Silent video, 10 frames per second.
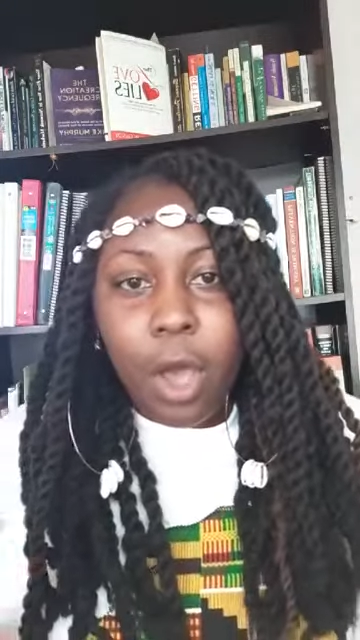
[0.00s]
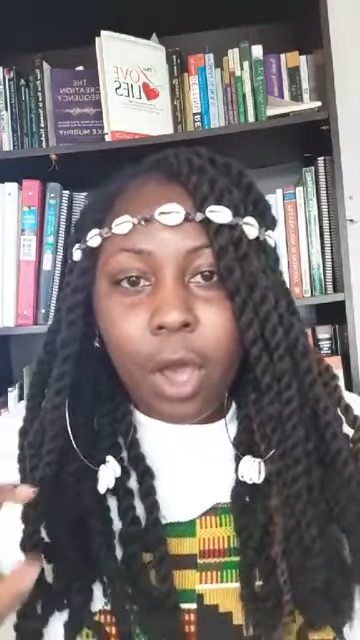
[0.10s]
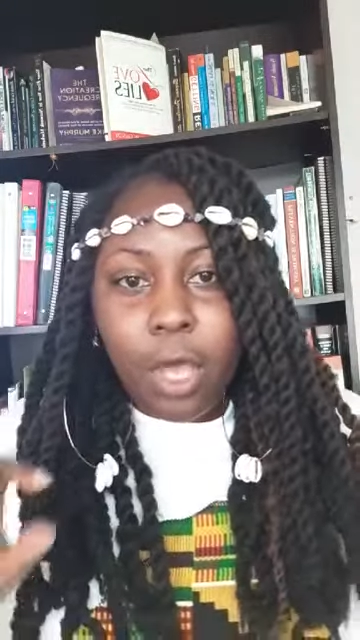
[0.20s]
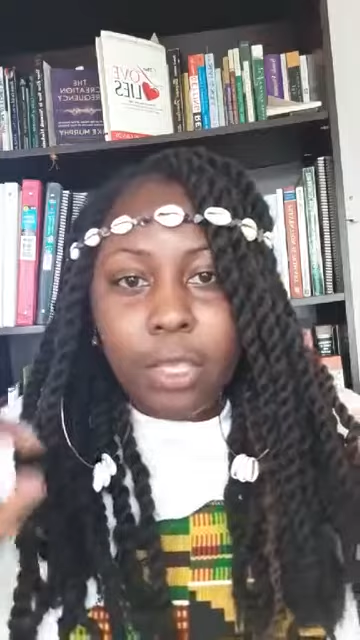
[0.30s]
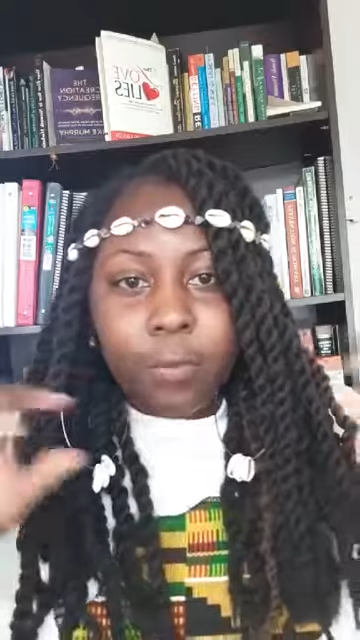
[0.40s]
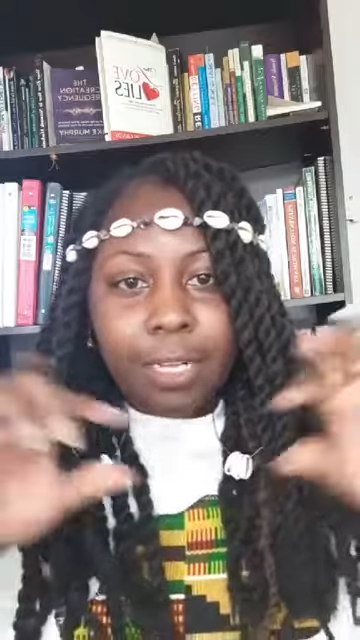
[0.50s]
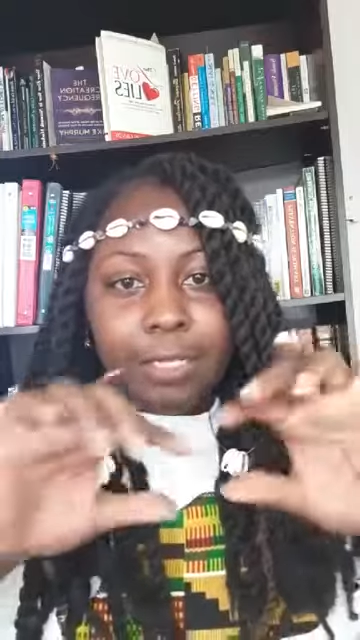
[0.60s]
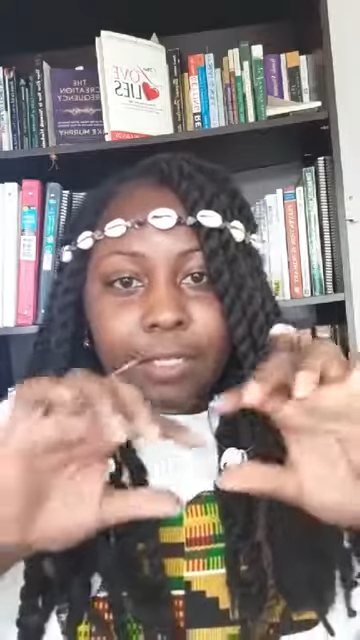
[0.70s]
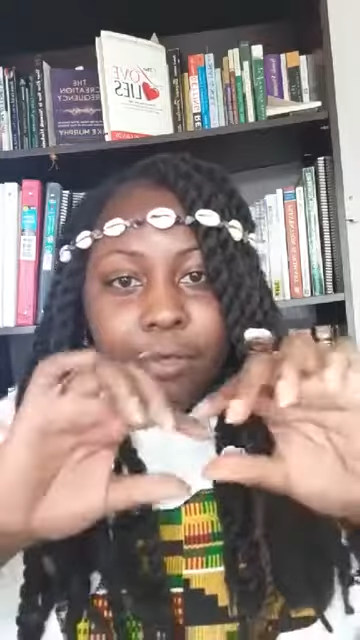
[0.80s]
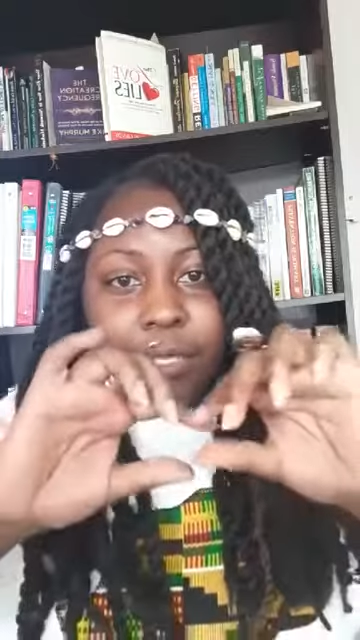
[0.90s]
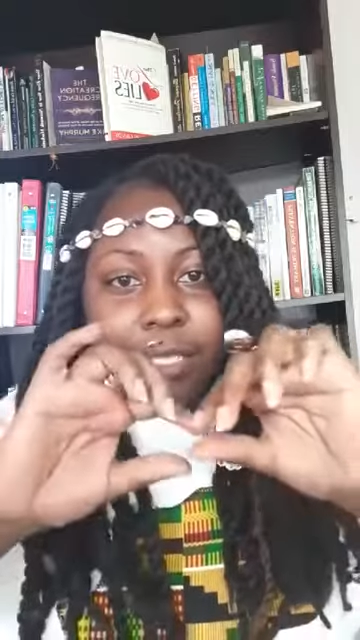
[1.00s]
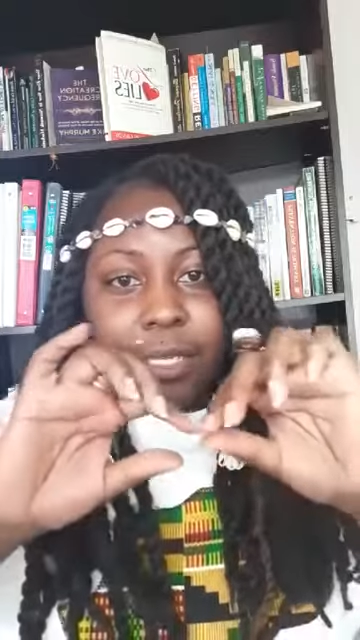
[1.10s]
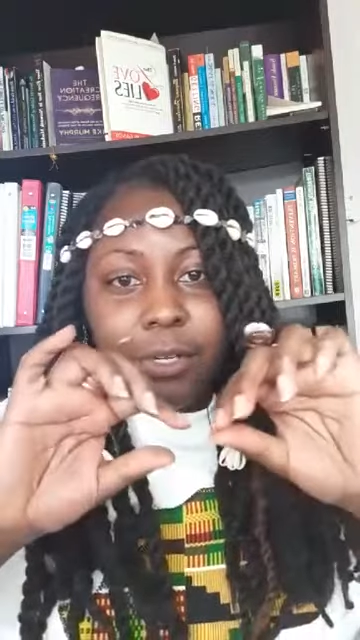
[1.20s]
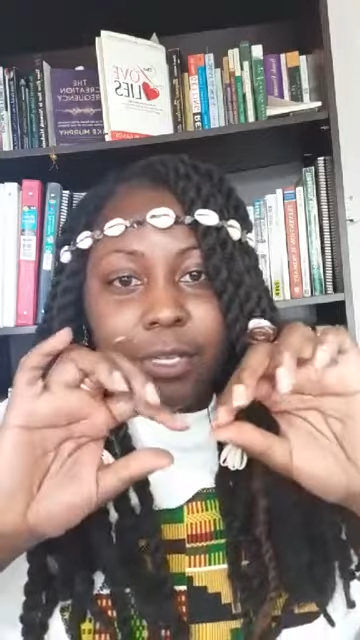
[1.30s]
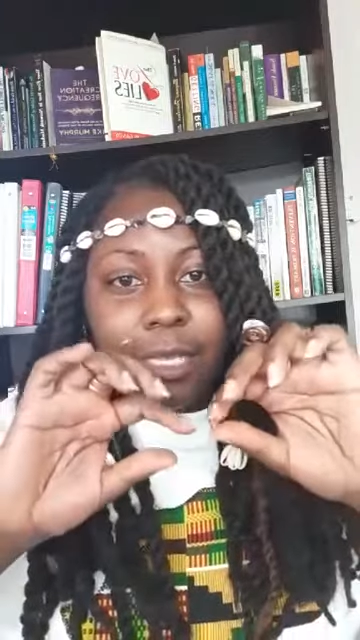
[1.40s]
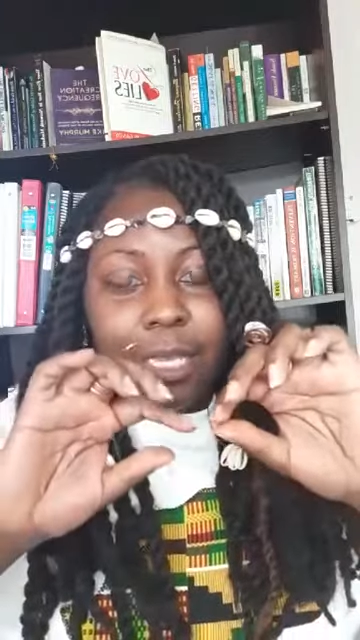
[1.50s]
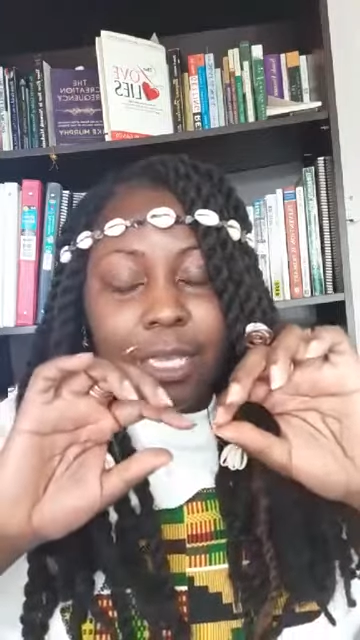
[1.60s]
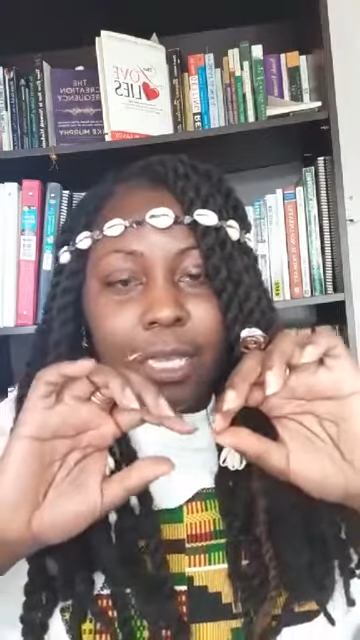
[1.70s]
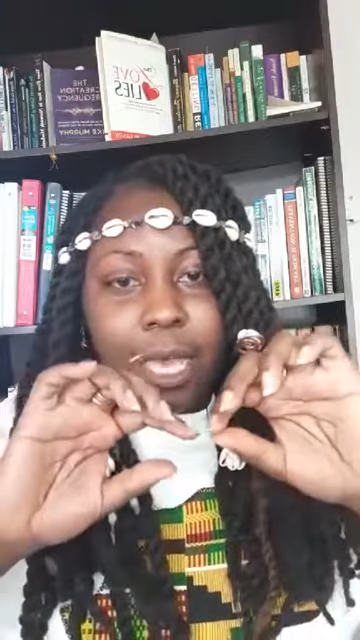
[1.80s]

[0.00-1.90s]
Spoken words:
all you want to do is literally,